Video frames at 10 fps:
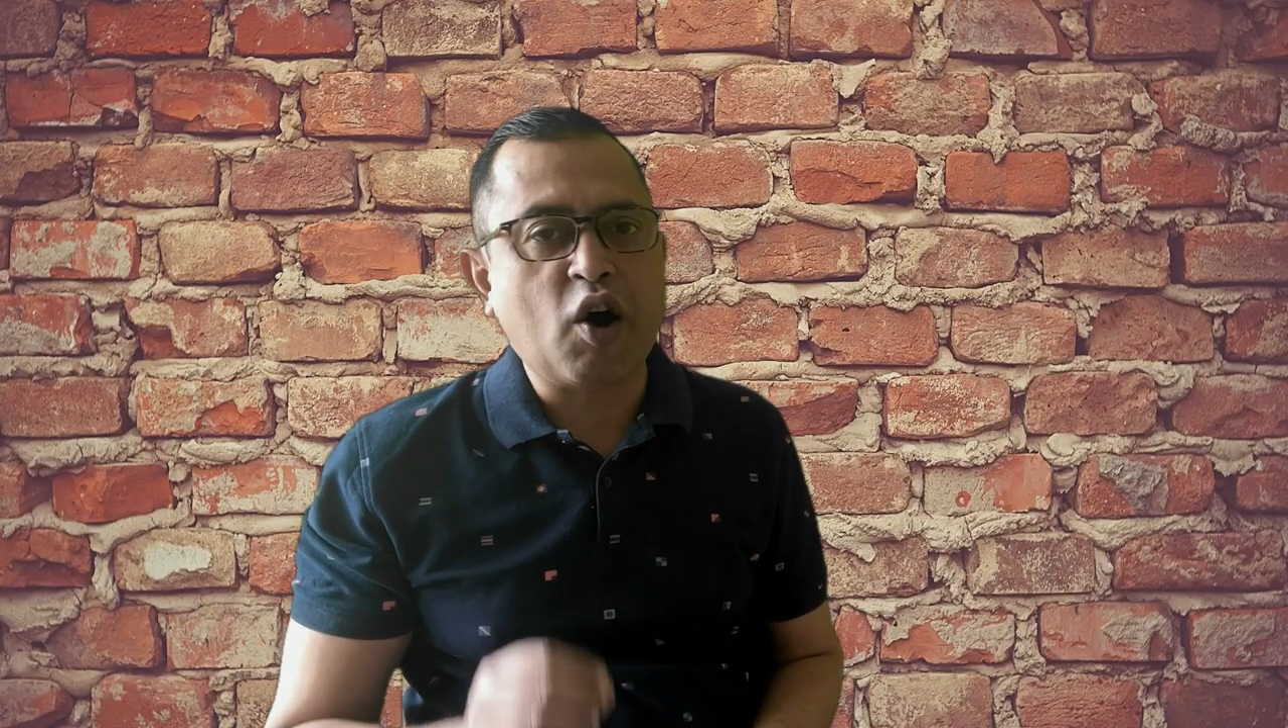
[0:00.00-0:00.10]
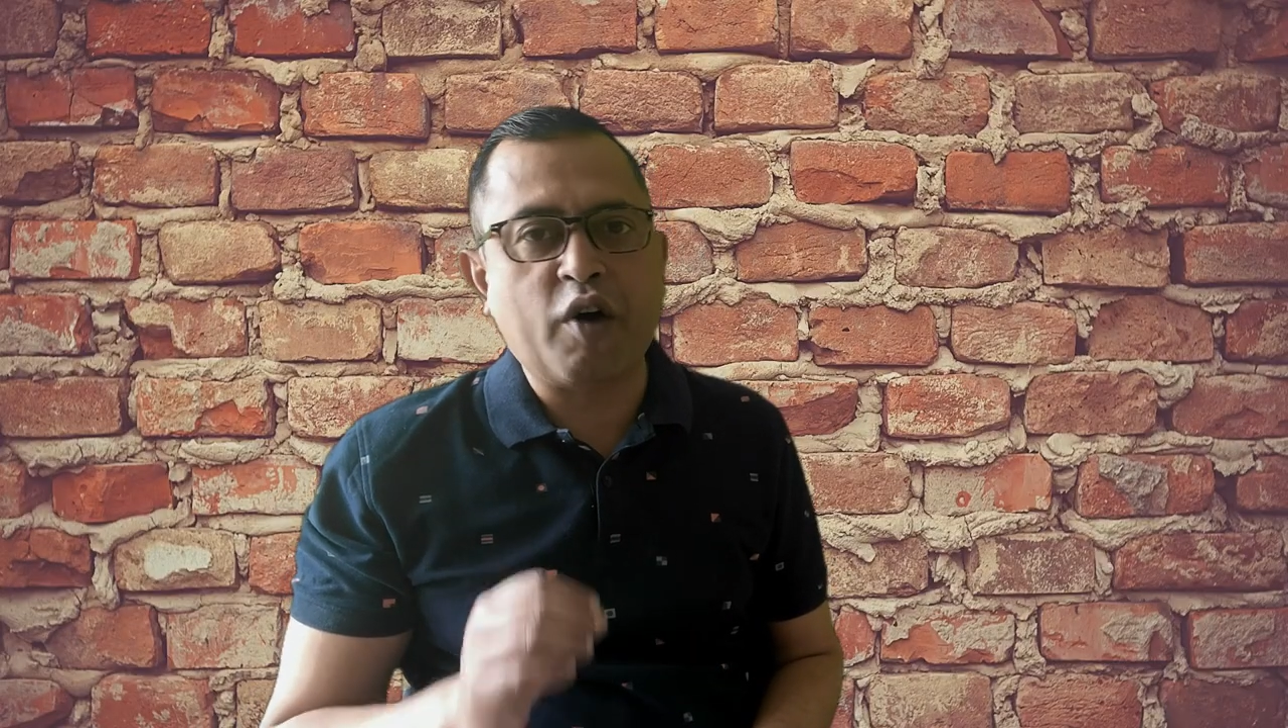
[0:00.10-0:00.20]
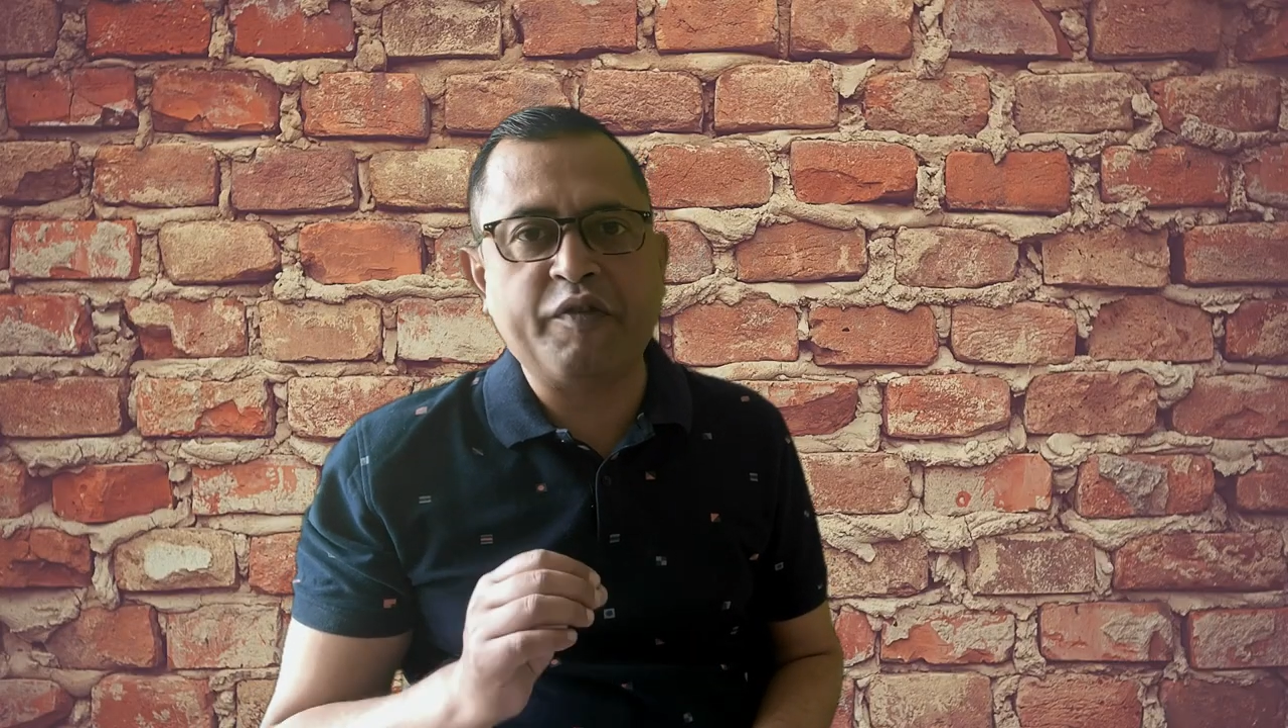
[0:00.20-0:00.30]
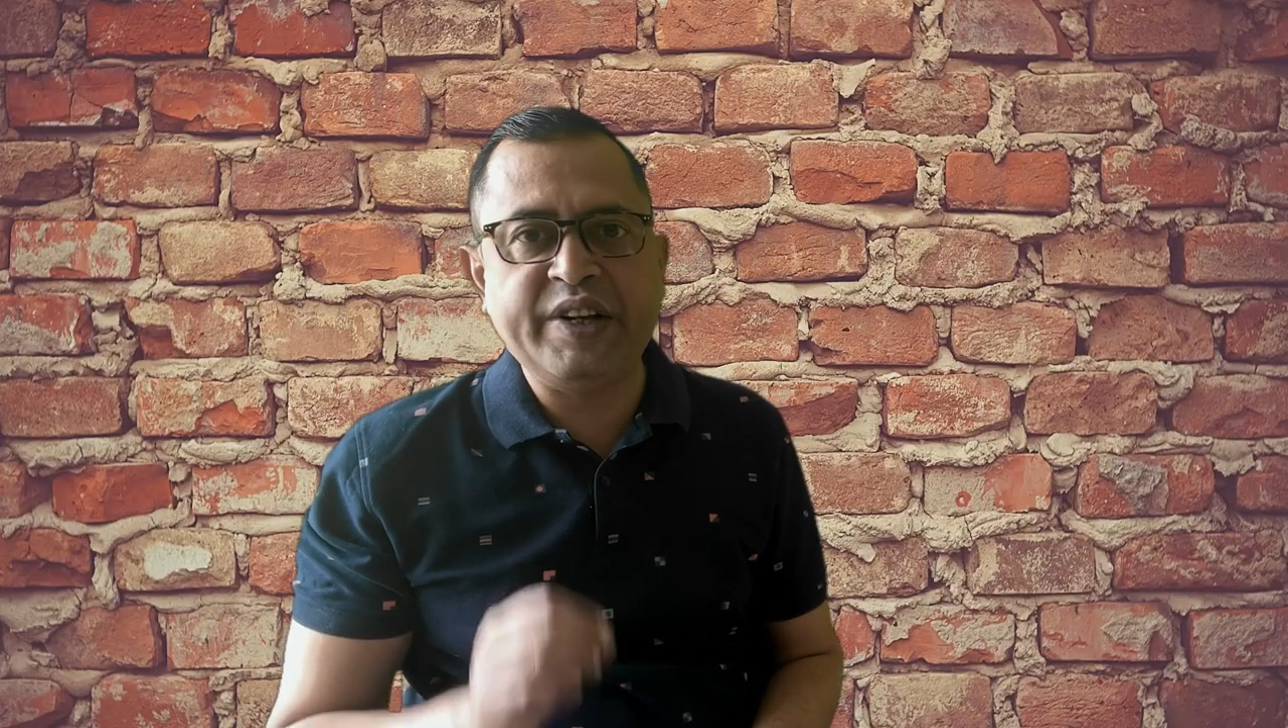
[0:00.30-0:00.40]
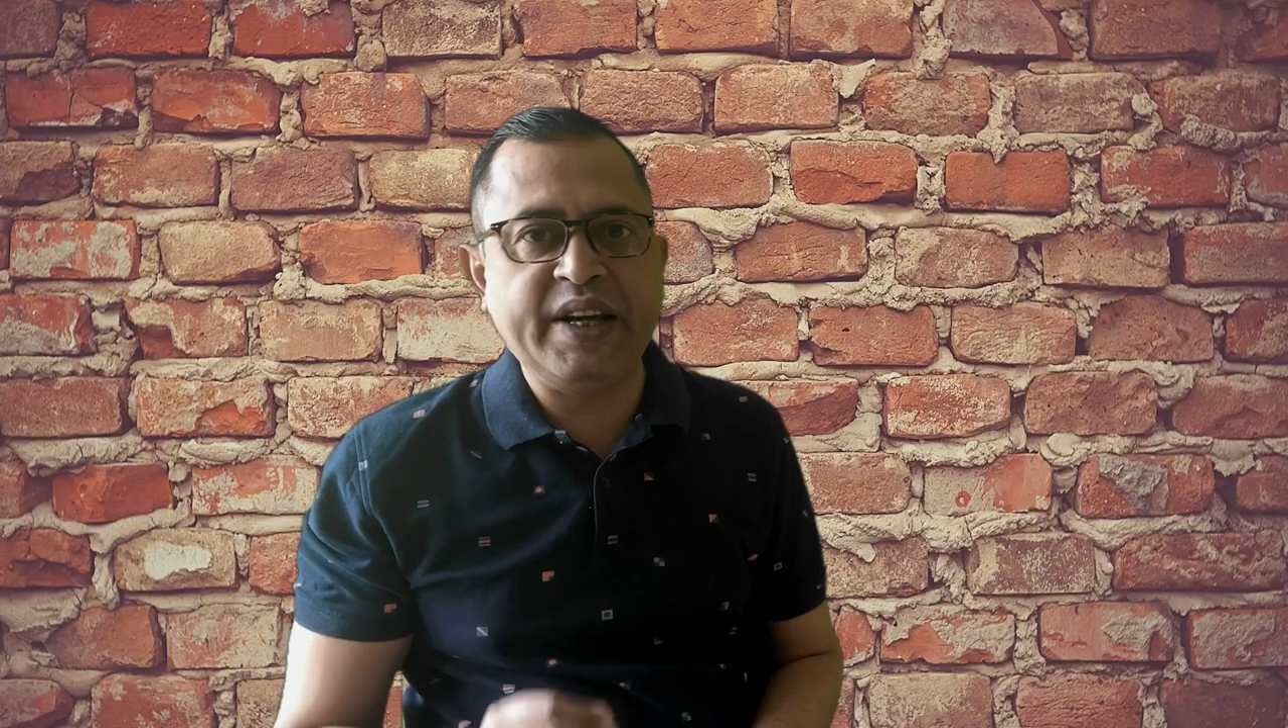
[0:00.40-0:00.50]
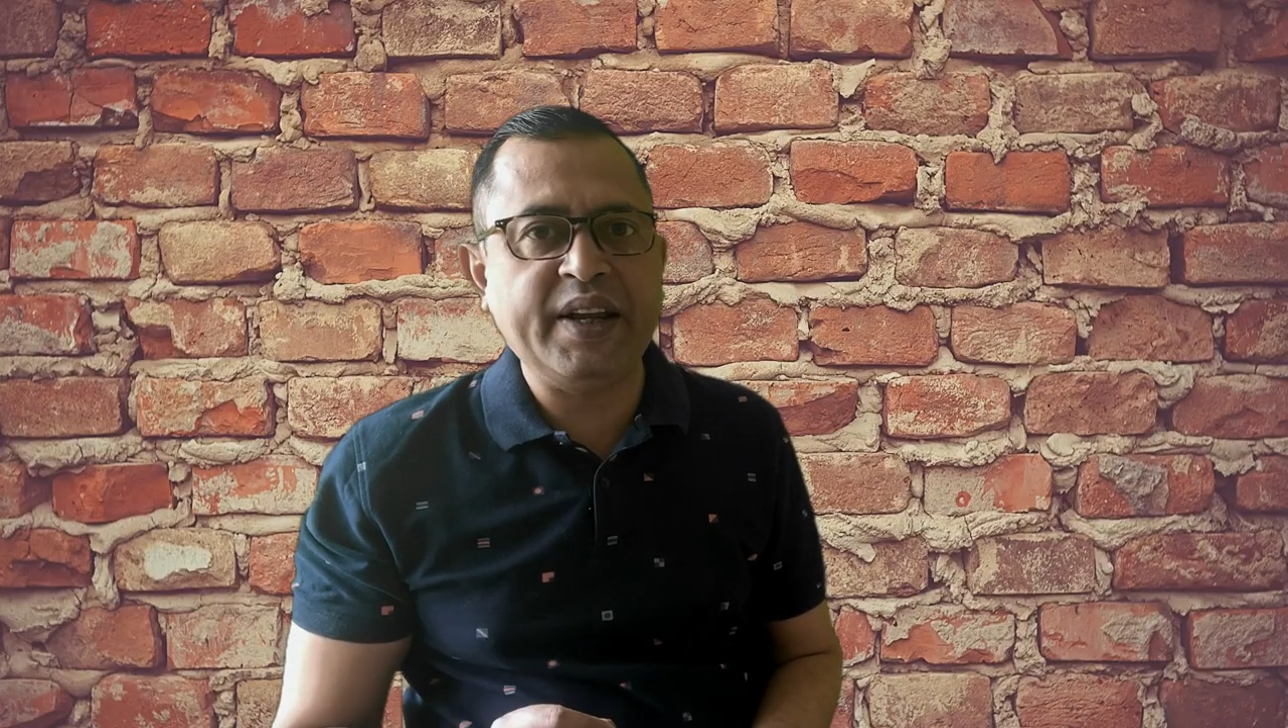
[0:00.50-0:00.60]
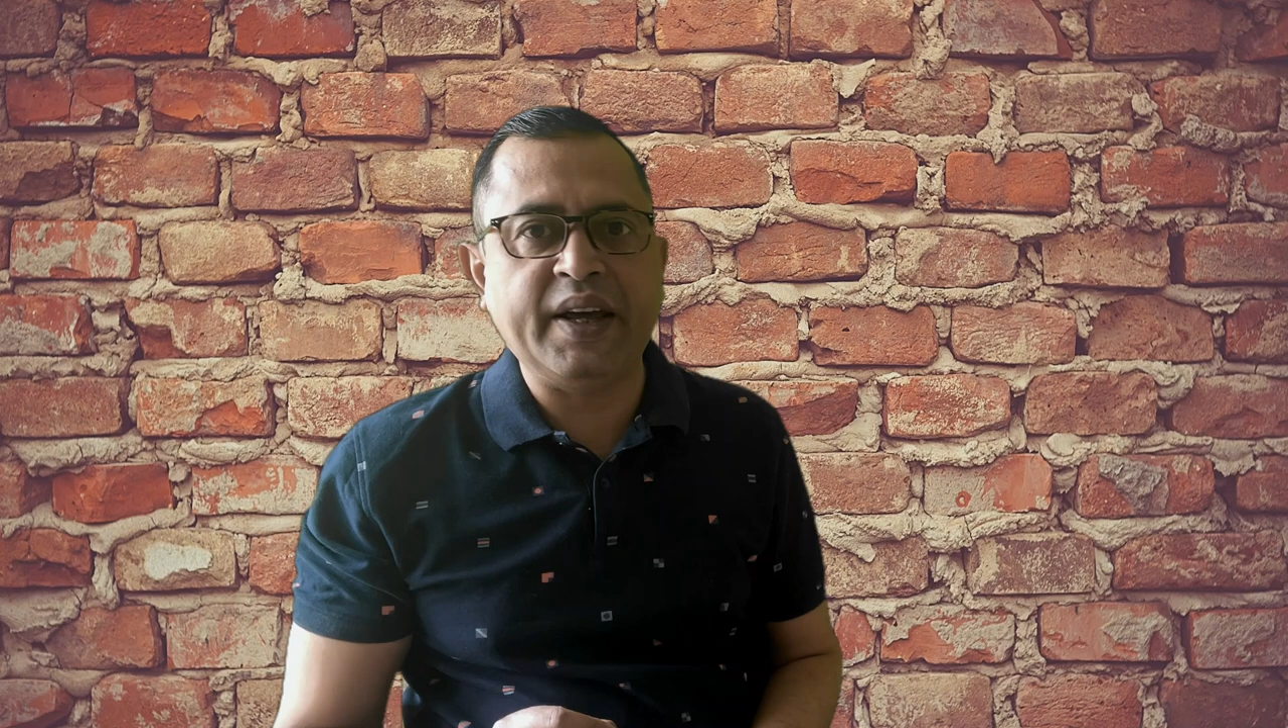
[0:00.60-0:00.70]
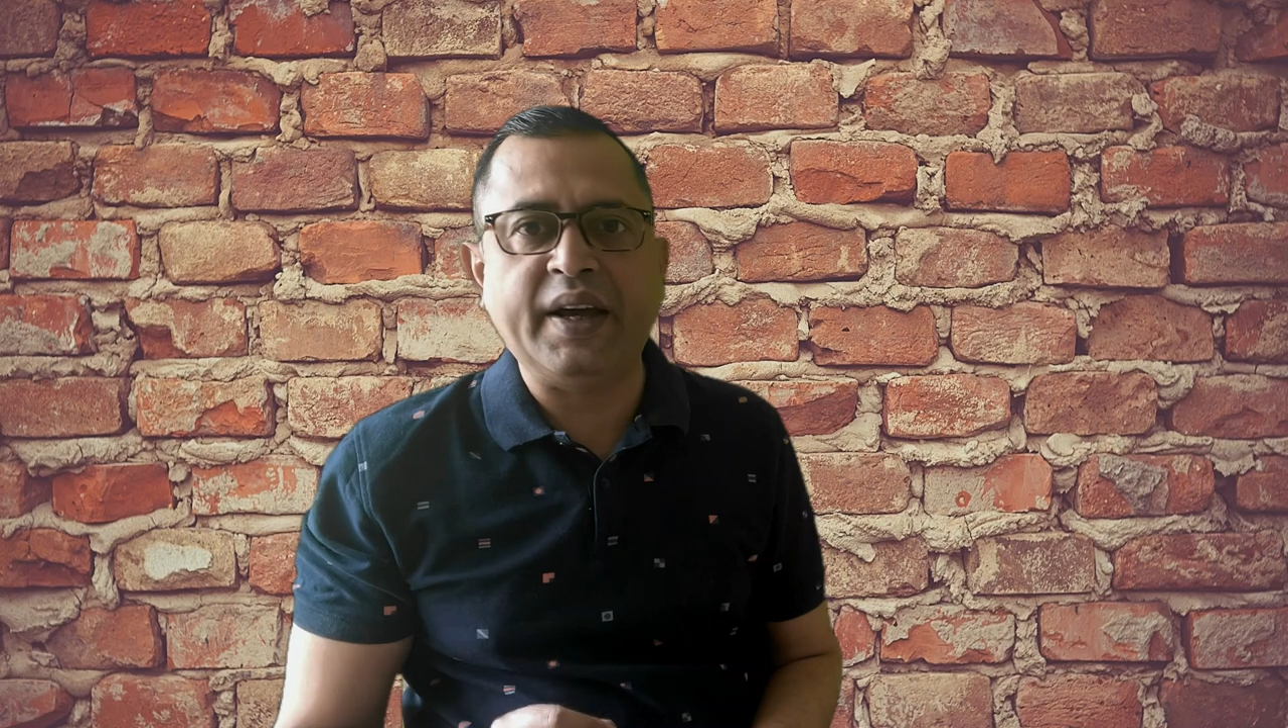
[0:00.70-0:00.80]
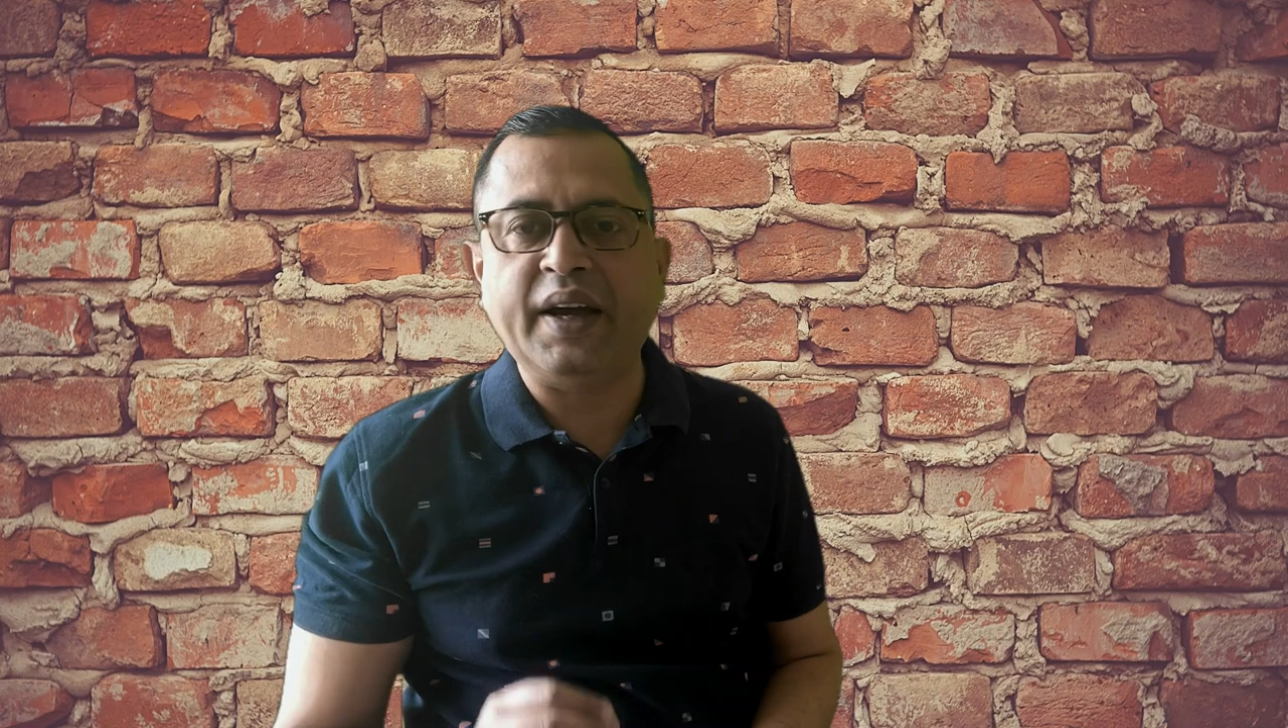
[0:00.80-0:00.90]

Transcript: of DNA